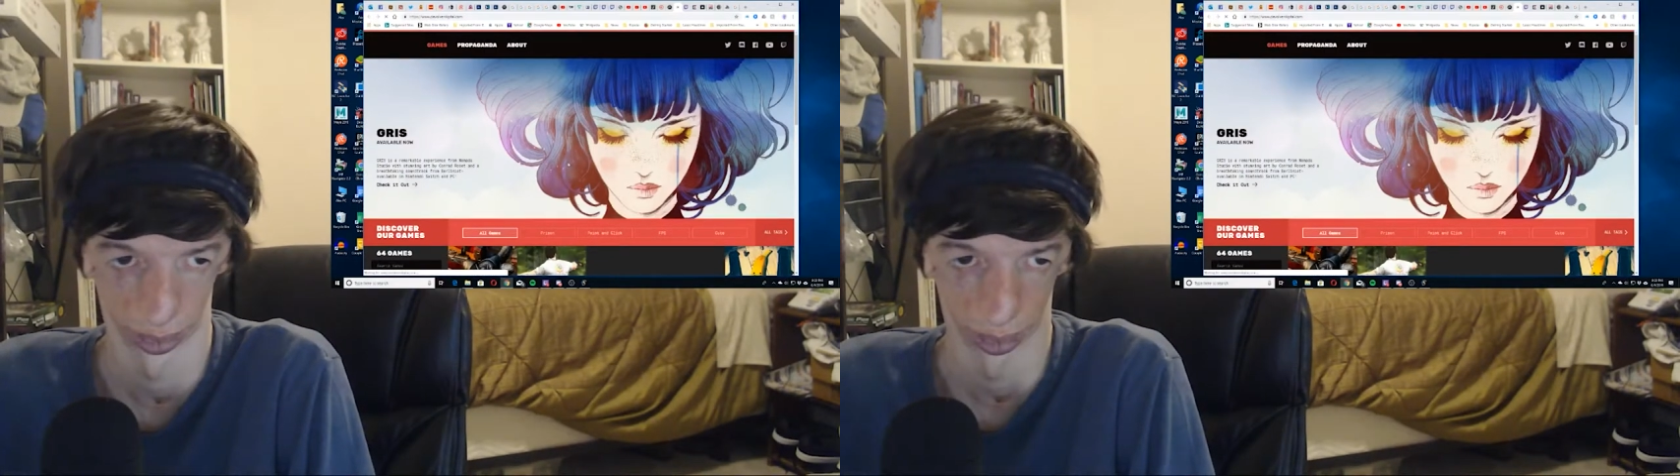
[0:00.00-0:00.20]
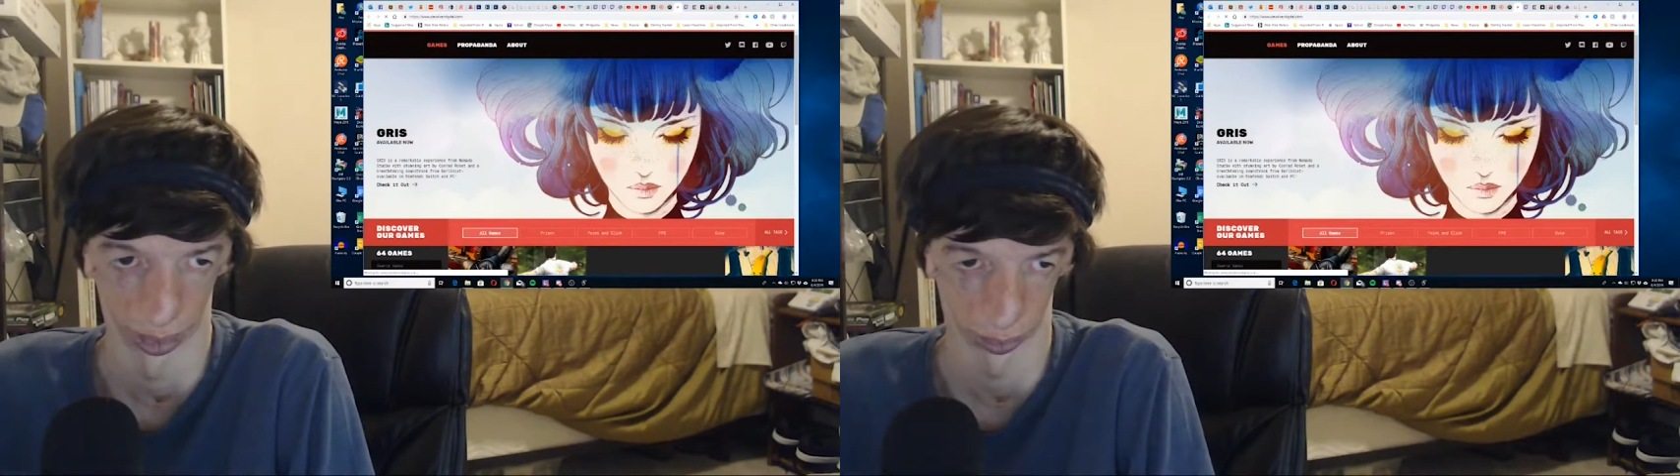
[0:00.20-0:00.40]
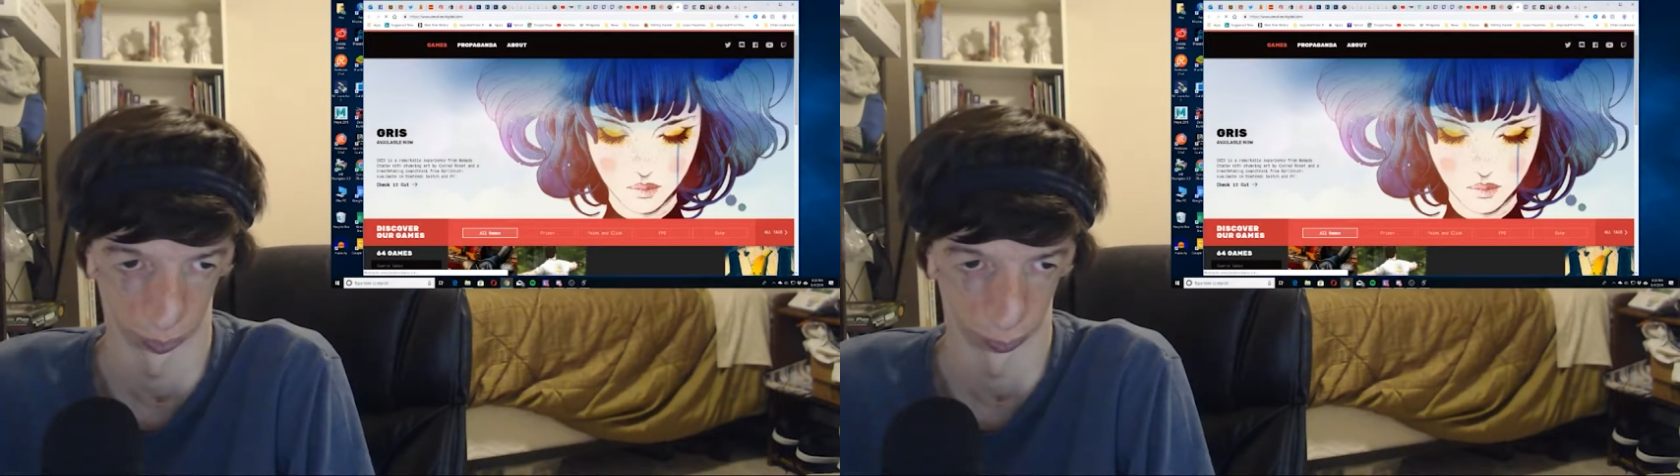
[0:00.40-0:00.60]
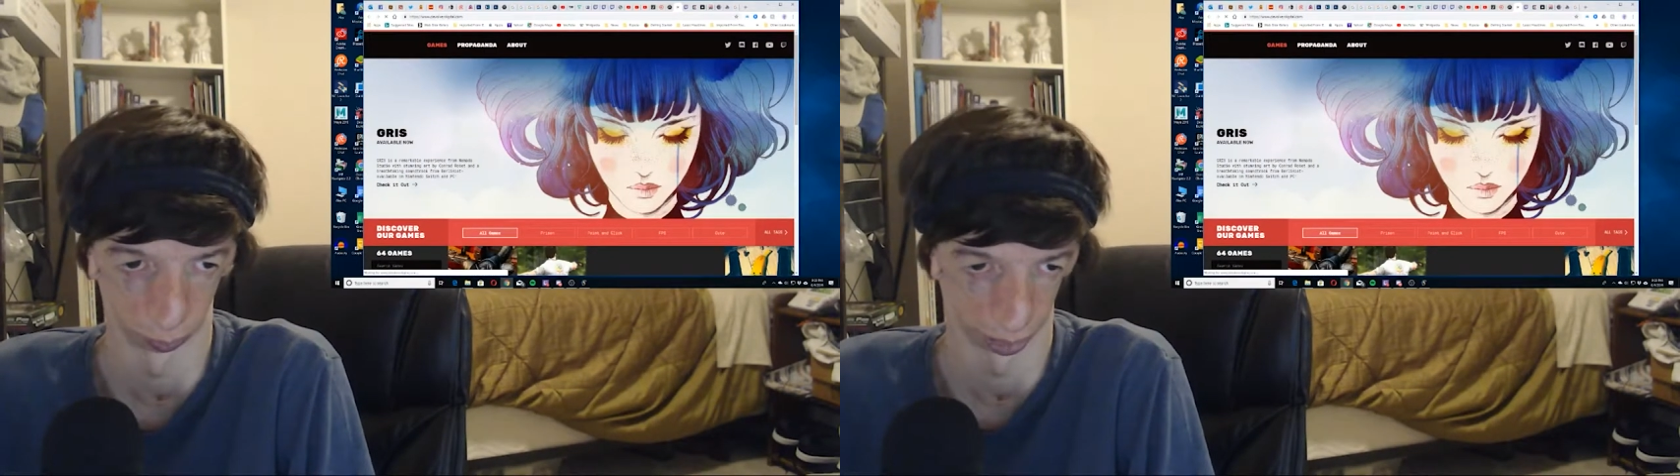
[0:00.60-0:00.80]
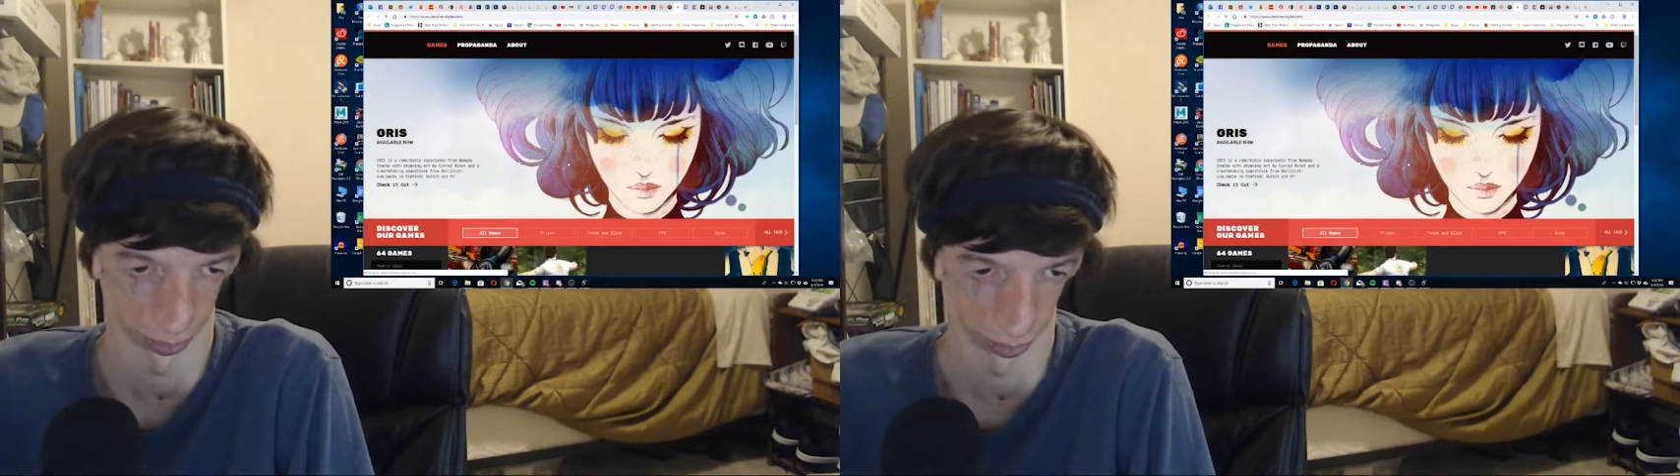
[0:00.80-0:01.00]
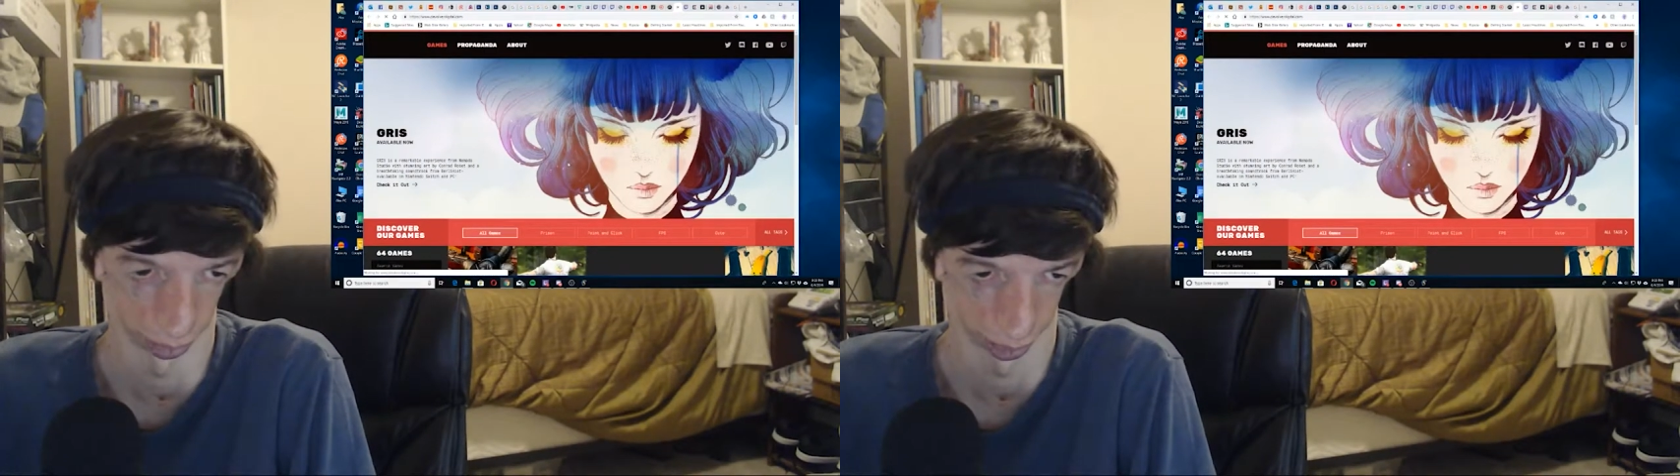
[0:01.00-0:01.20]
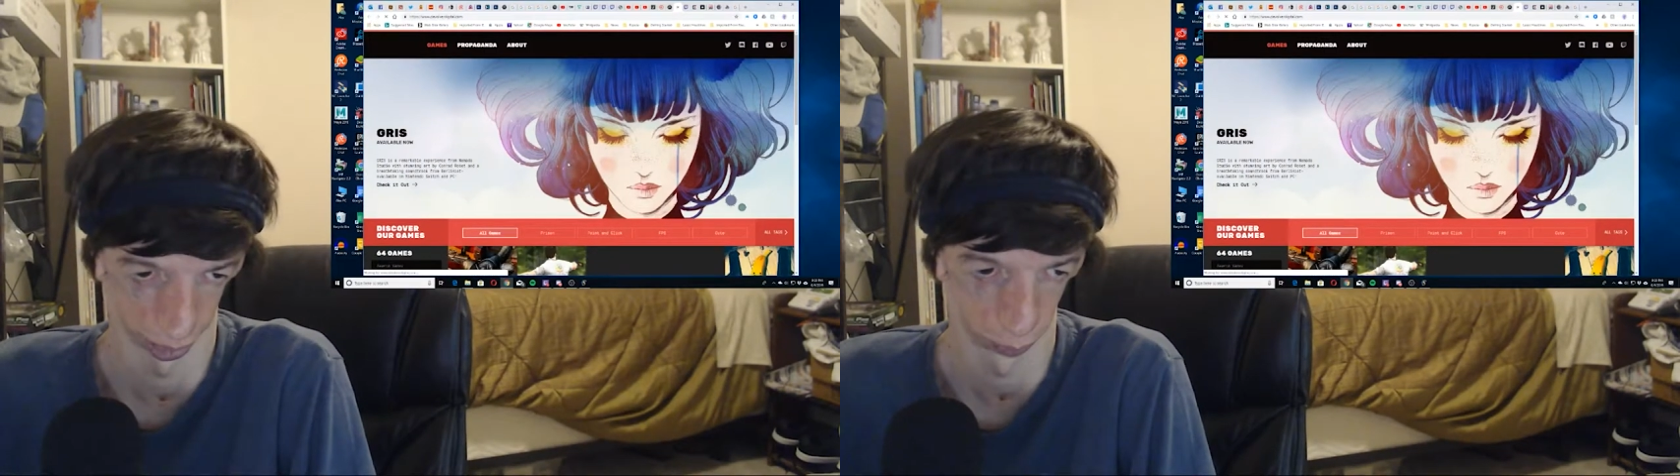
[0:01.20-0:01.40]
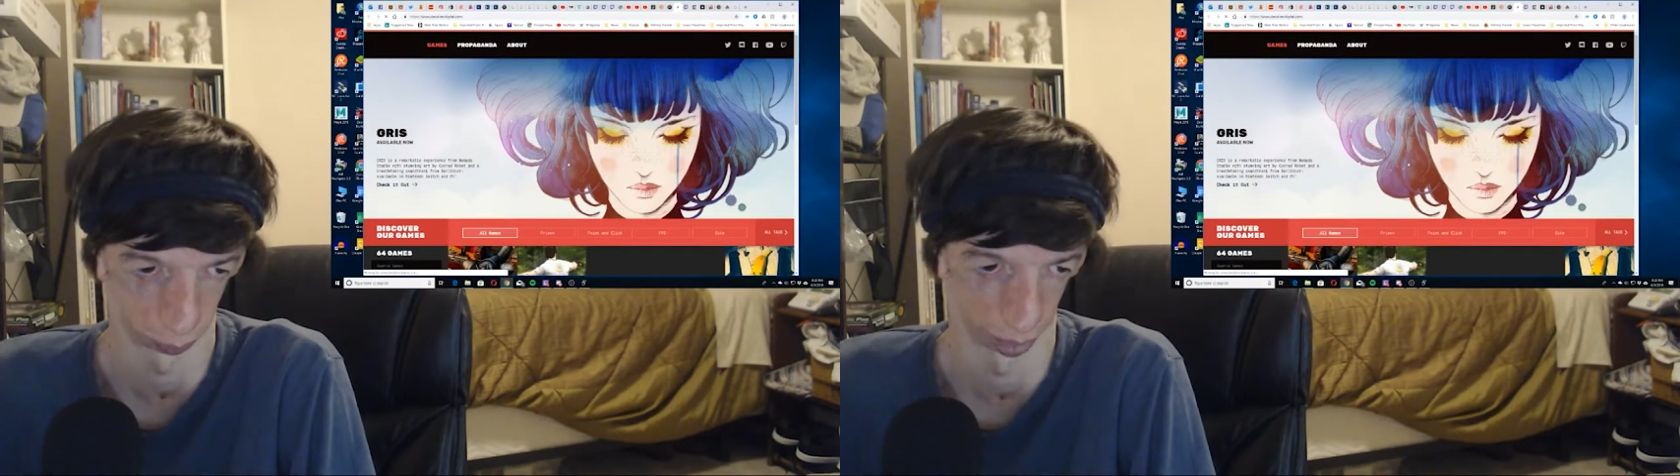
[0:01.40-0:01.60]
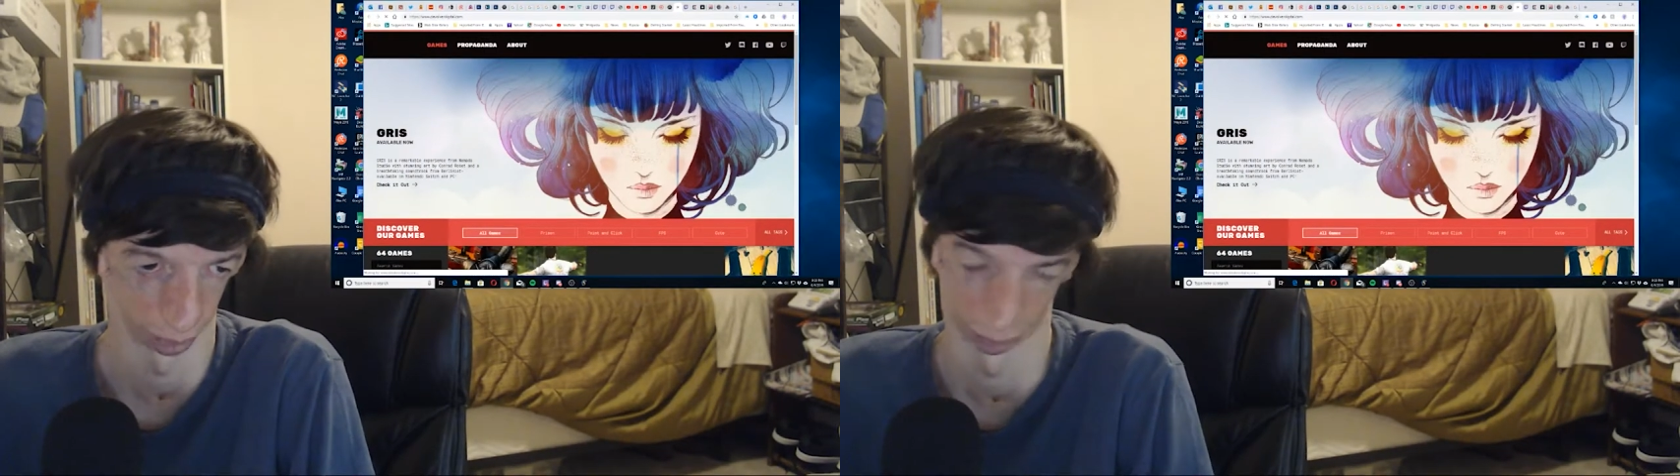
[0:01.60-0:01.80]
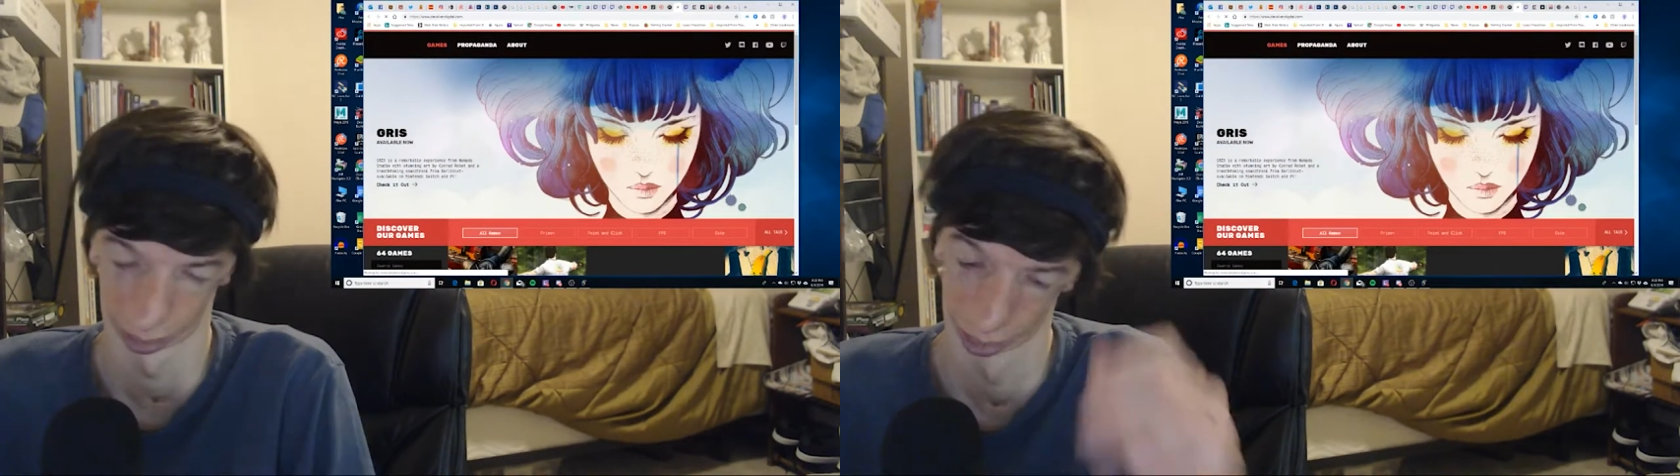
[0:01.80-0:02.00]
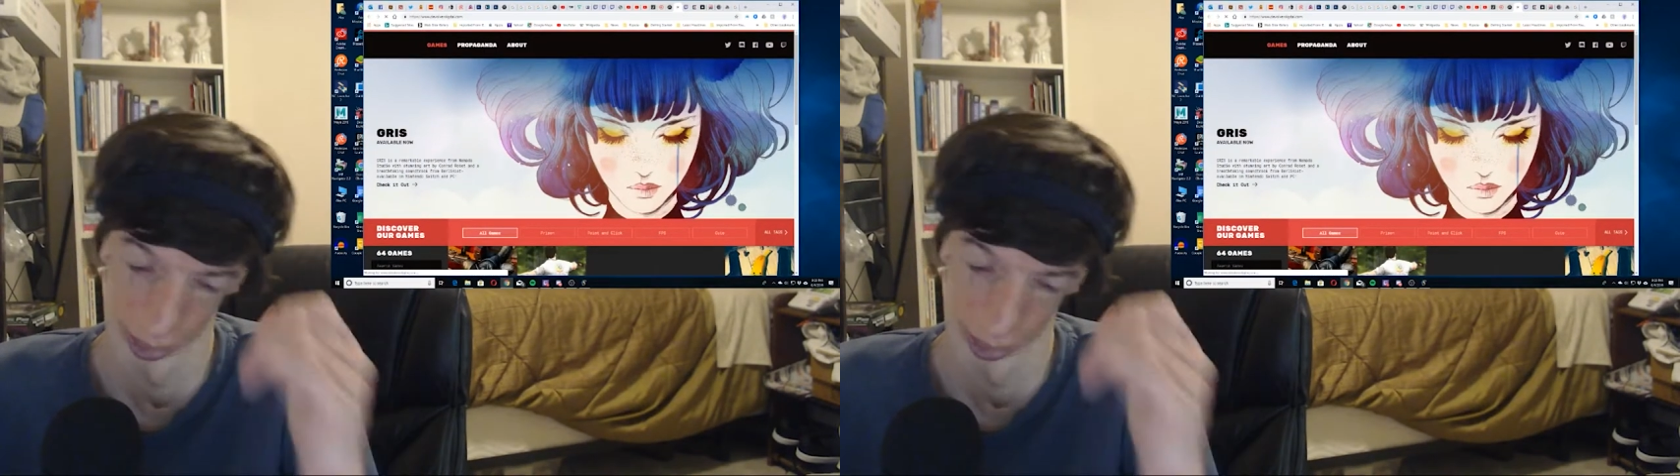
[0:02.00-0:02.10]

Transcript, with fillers: So I want to try and see where I can see the